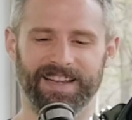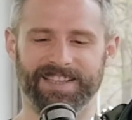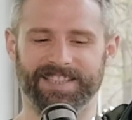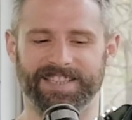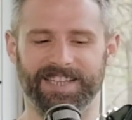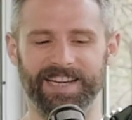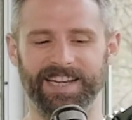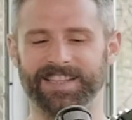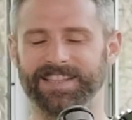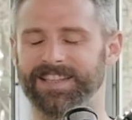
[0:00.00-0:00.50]
It's
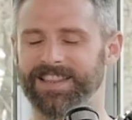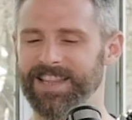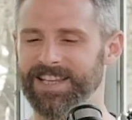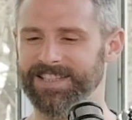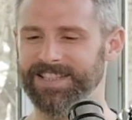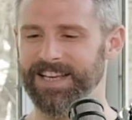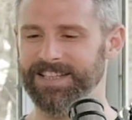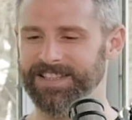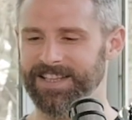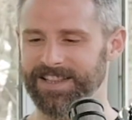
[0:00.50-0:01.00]
see, it,
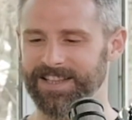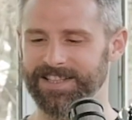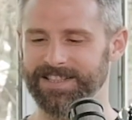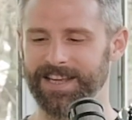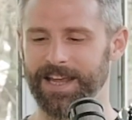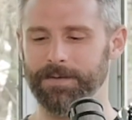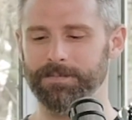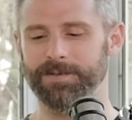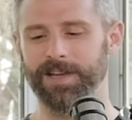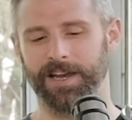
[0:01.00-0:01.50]
this has like the
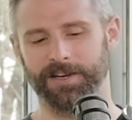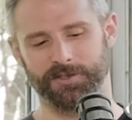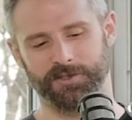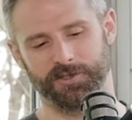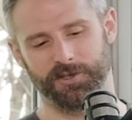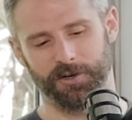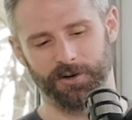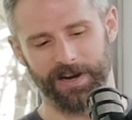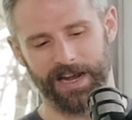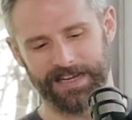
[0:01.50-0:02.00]
same
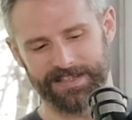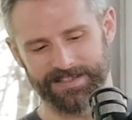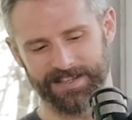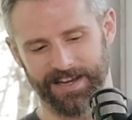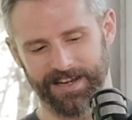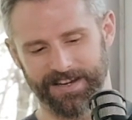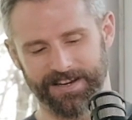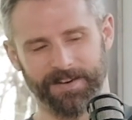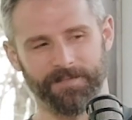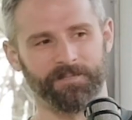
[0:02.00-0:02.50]
texture oh, as
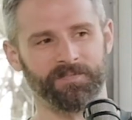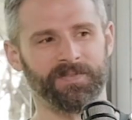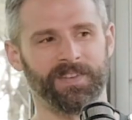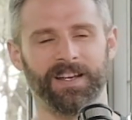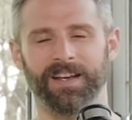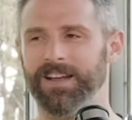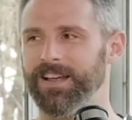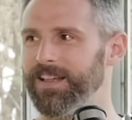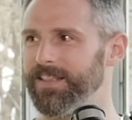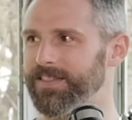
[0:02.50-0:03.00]

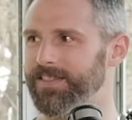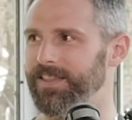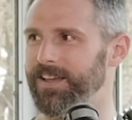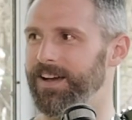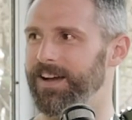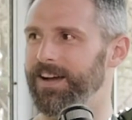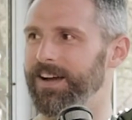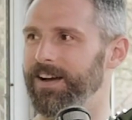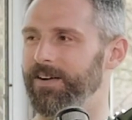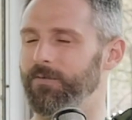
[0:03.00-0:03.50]
like
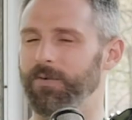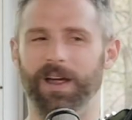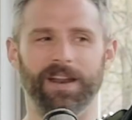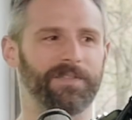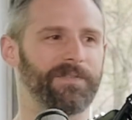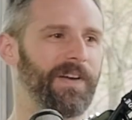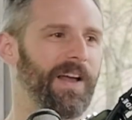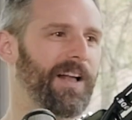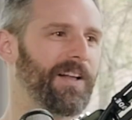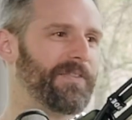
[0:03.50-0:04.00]
the
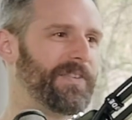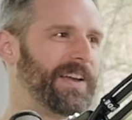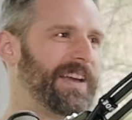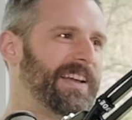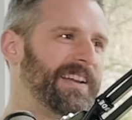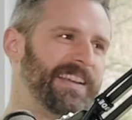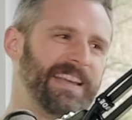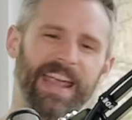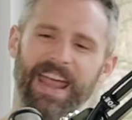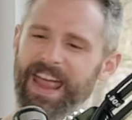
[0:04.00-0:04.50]
red velvet.
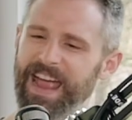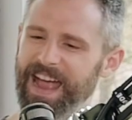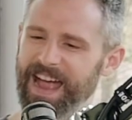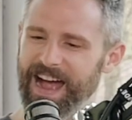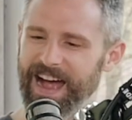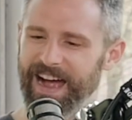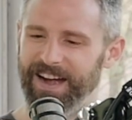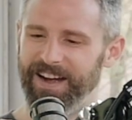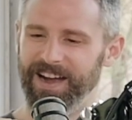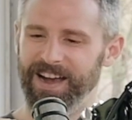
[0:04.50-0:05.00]
Does not
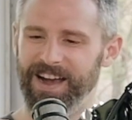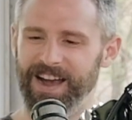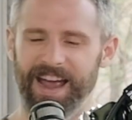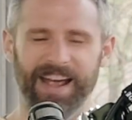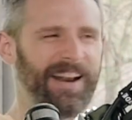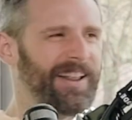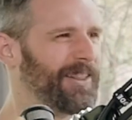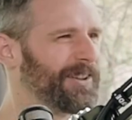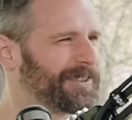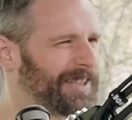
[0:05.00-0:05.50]
yeah. look good,
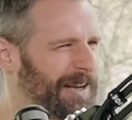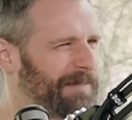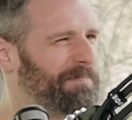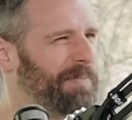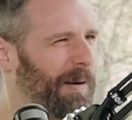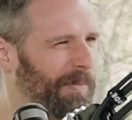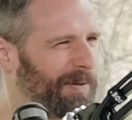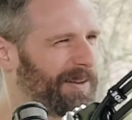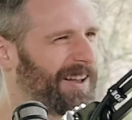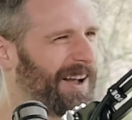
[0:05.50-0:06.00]
and it looks like
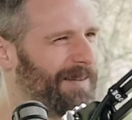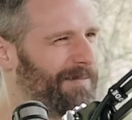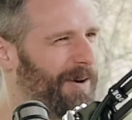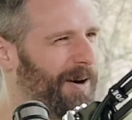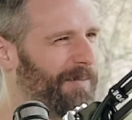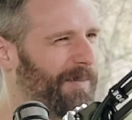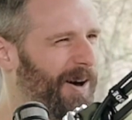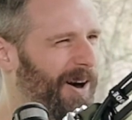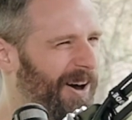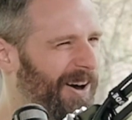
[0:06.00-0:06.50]
bubblegum
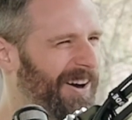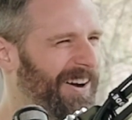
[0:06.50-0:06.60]
almost. It